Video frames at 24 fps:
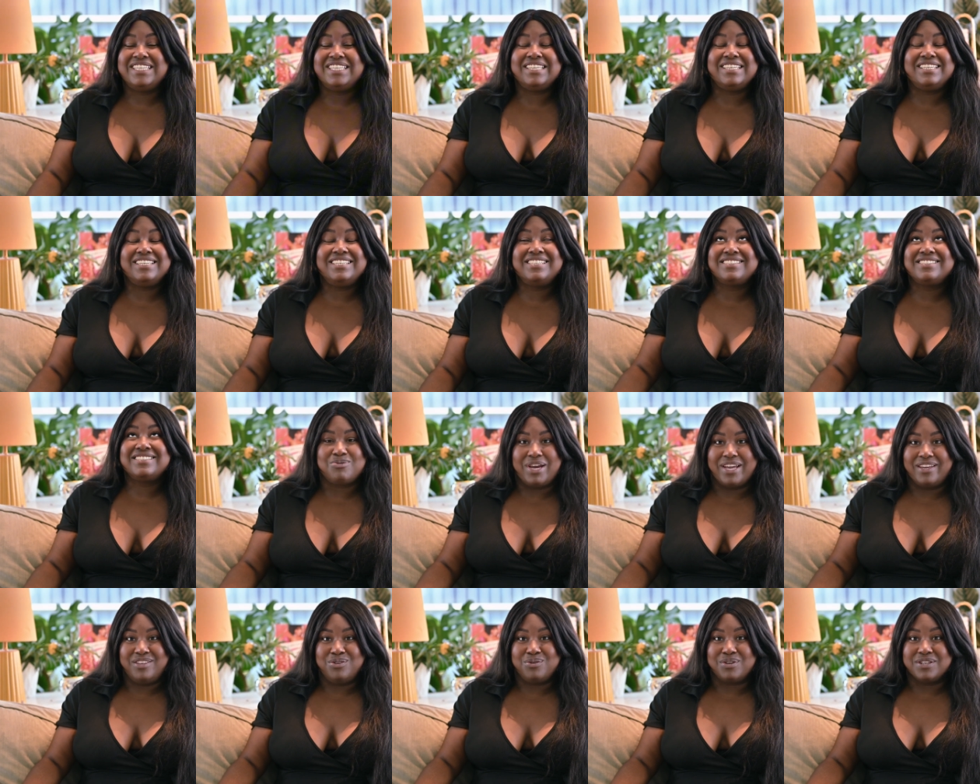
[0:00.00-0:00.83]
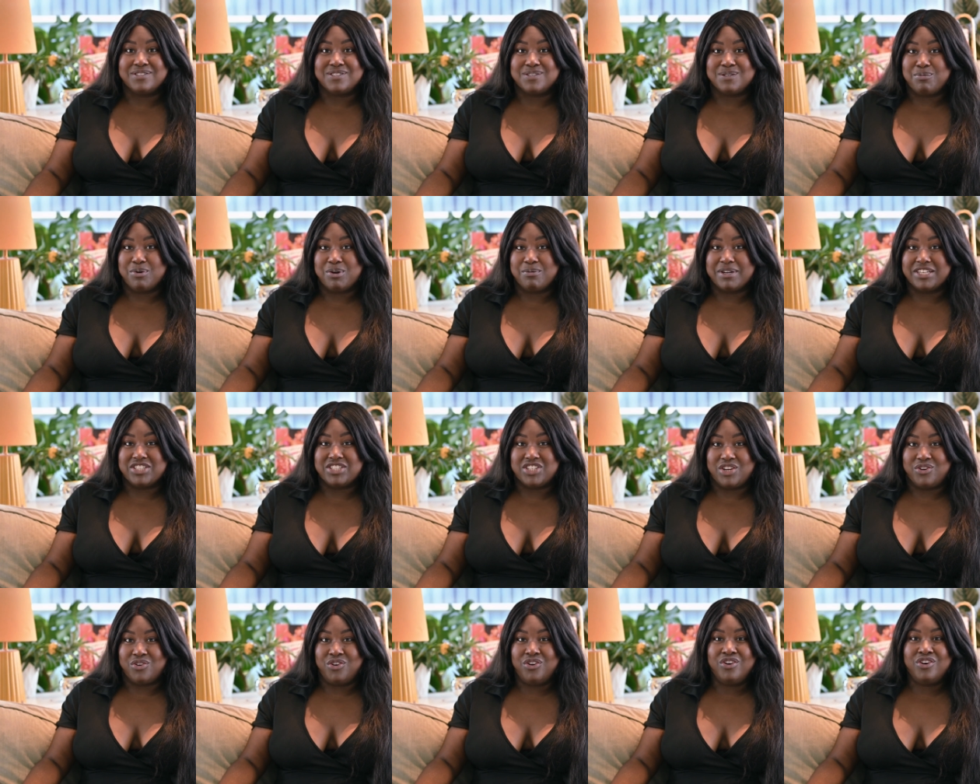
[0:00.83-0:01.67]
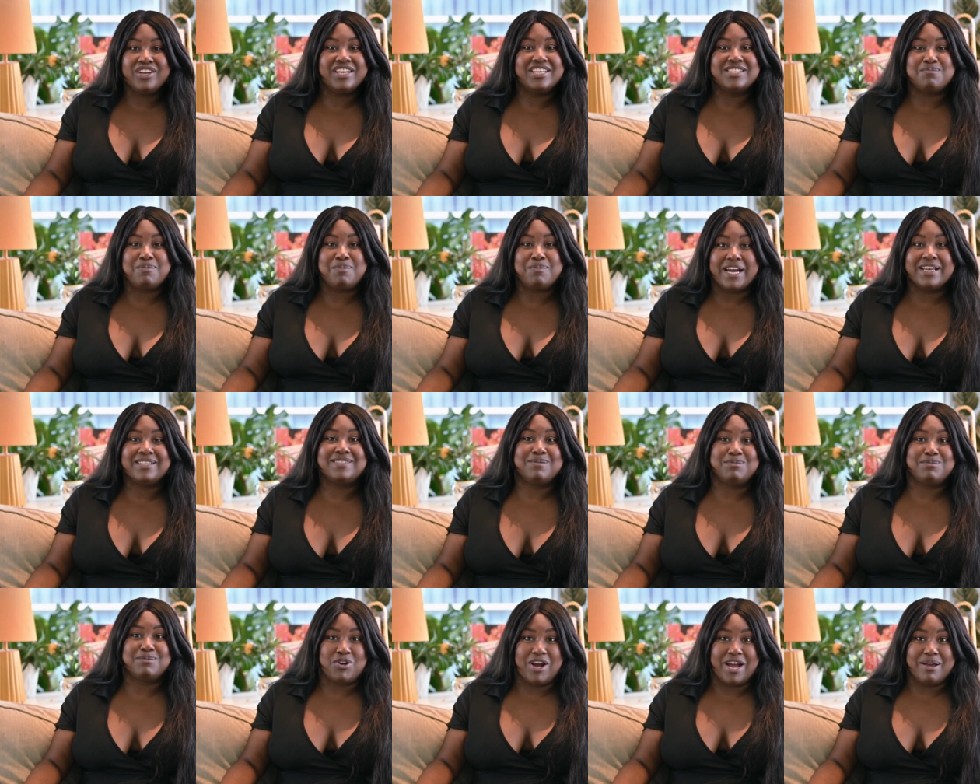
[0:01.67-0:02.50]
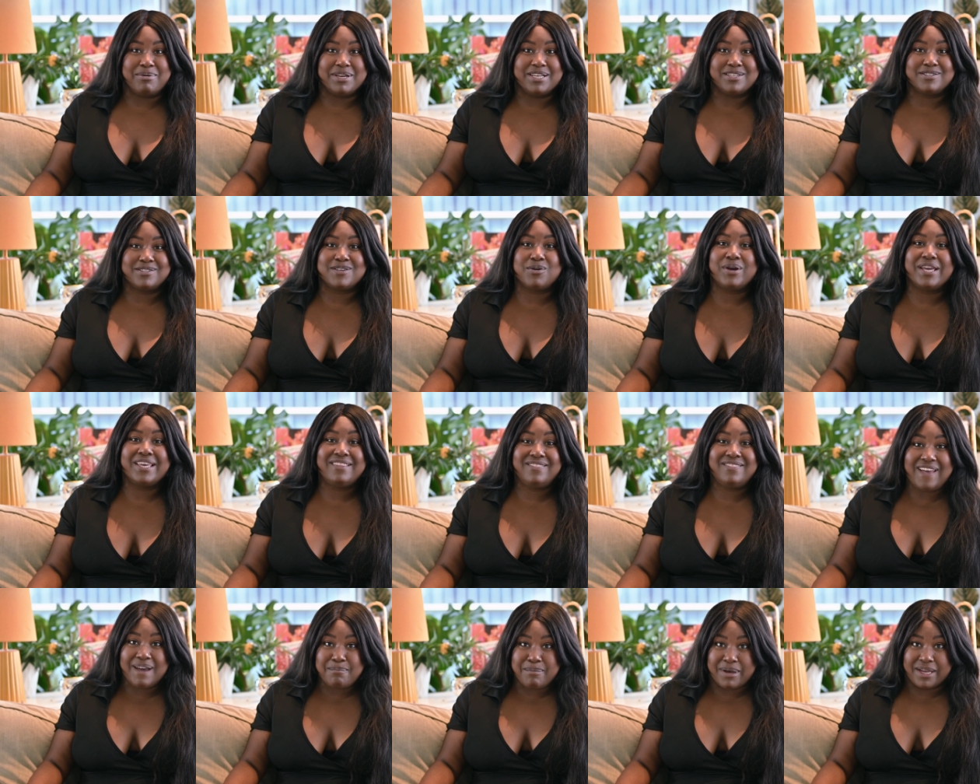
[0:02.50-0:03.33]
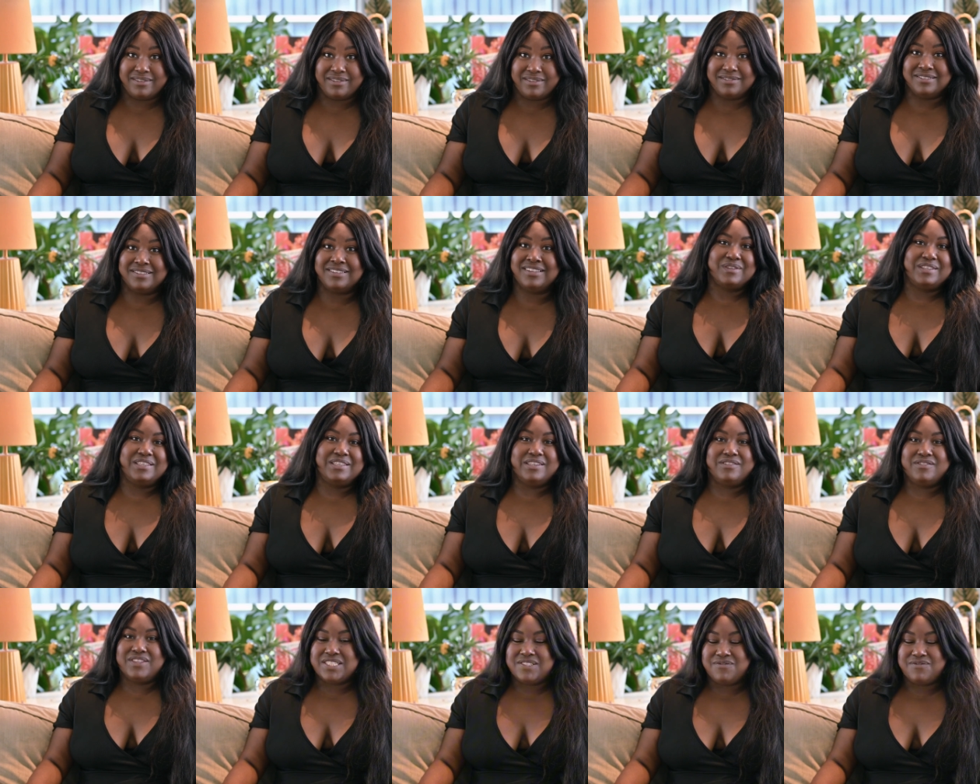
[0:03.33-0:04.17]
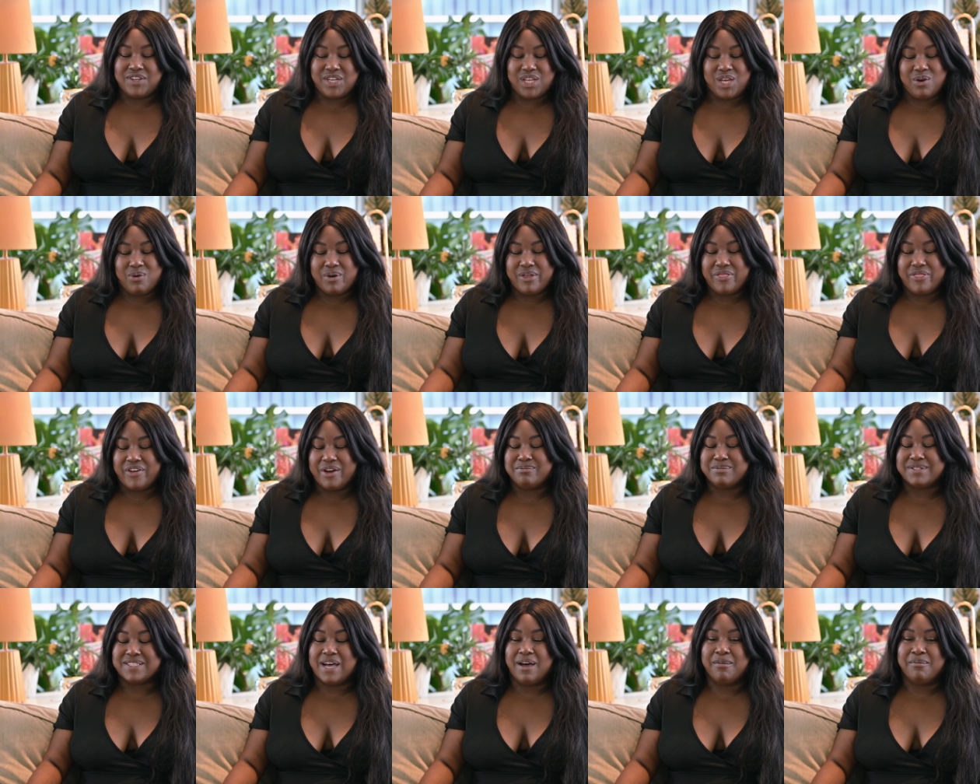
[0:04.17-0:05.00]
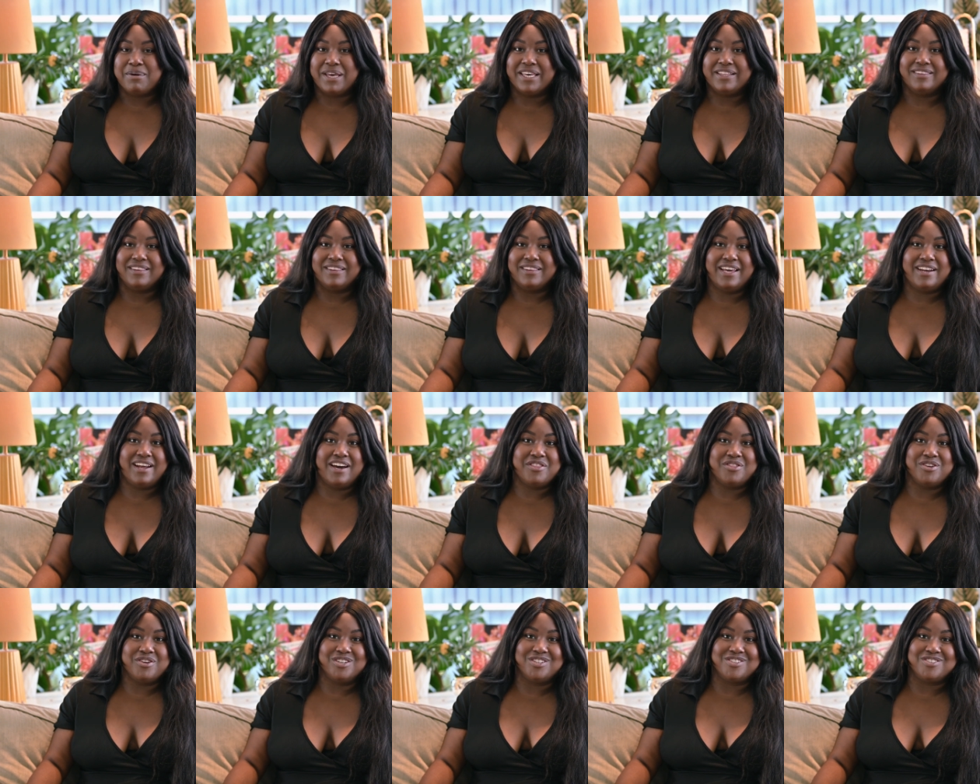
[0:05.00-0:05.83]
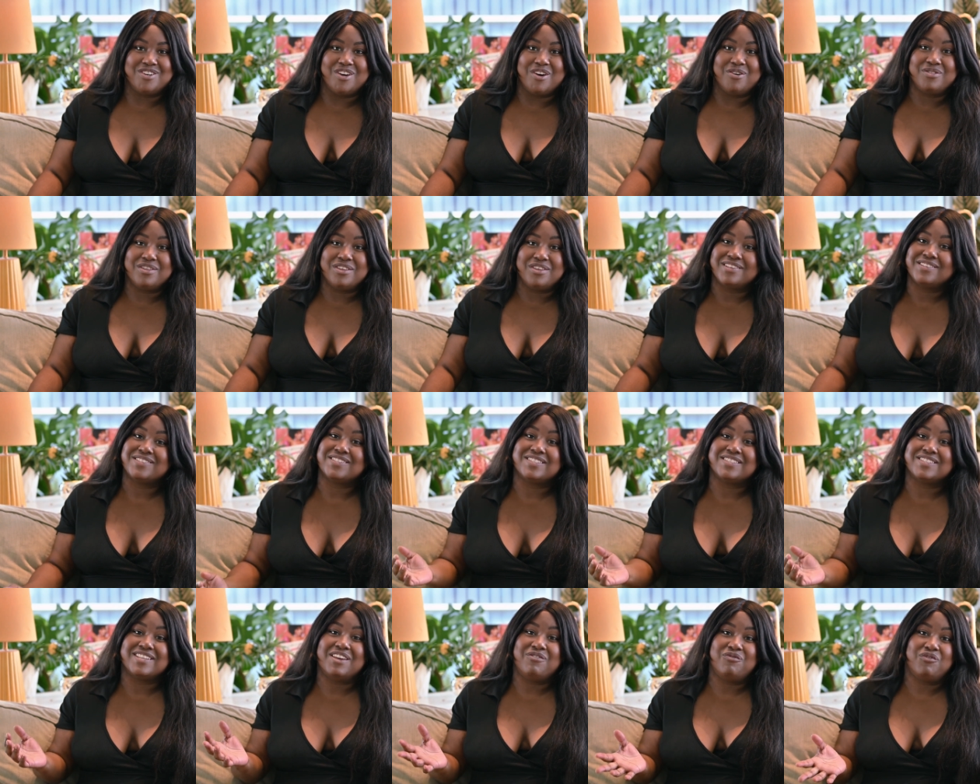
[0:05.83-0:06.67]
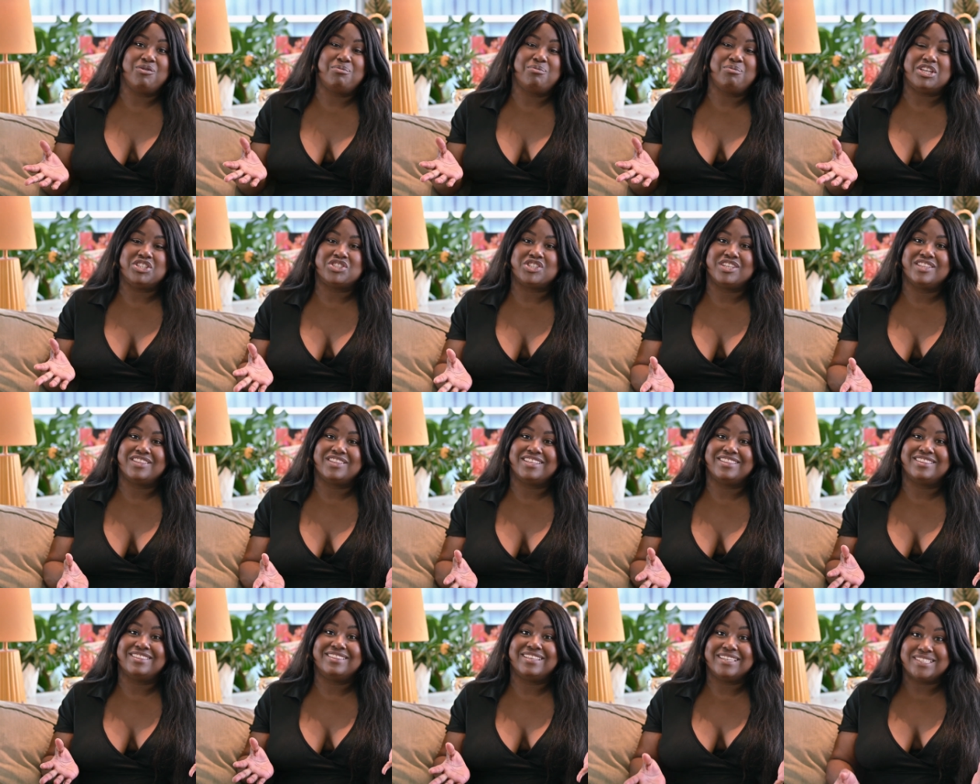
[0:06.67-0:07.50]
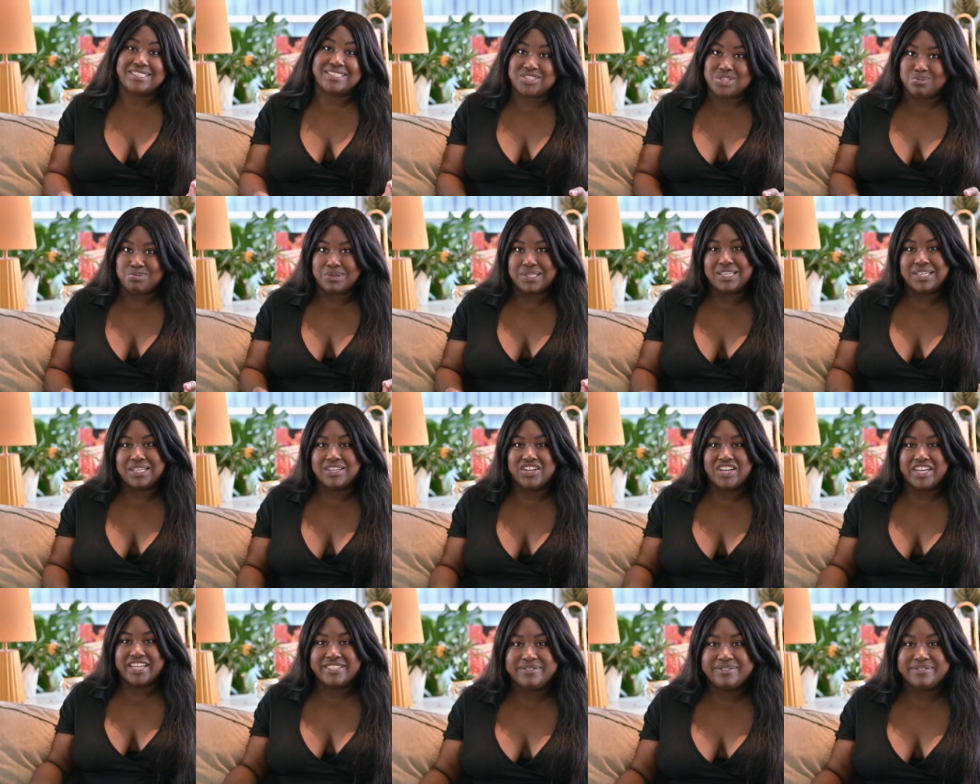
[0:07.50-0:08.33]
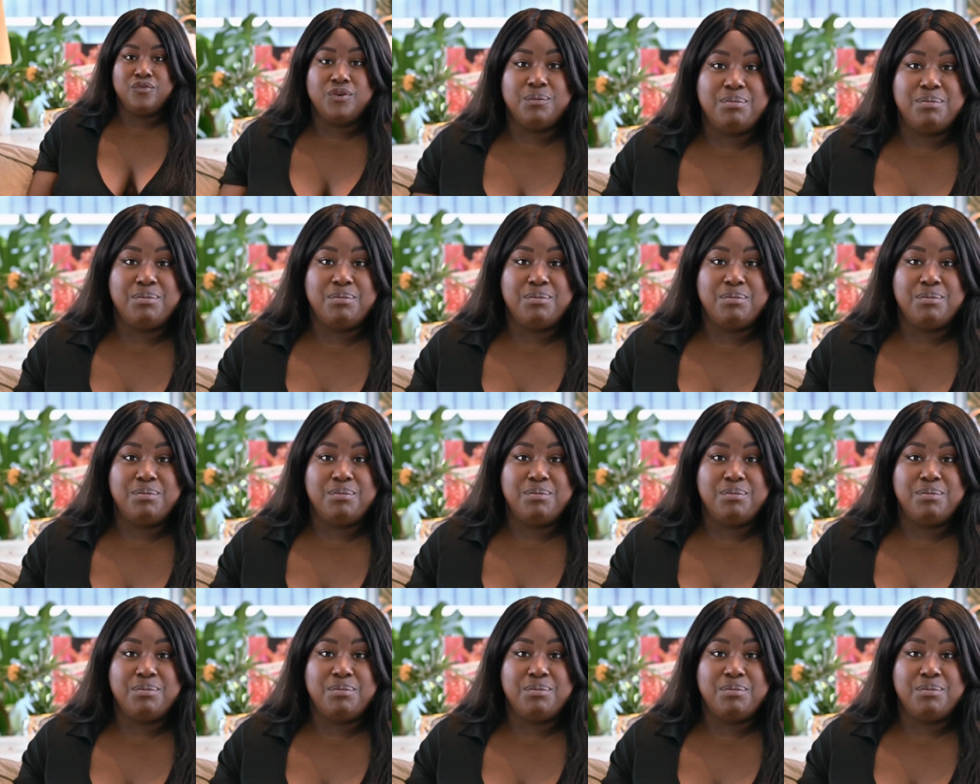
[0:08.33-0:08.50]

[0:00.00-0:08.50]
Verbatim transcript: The easy way you can support my channel is by subscribing. So hit that button, give this video a thumbs up, and let others know that this is information that they should be hearing.